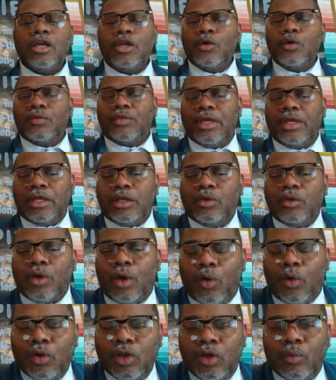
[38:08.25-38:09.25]
you think you're the
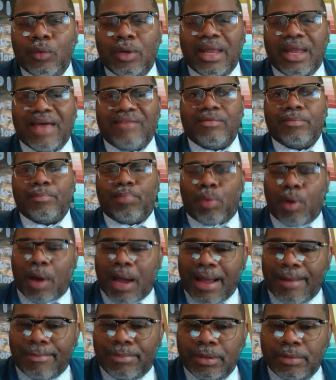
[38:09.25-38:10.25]
only one having
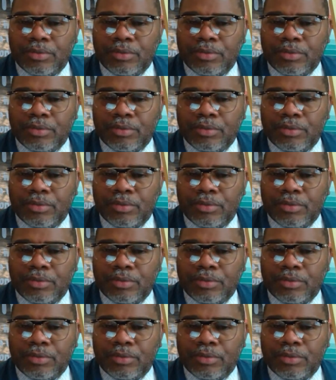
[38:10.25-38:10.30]
problems?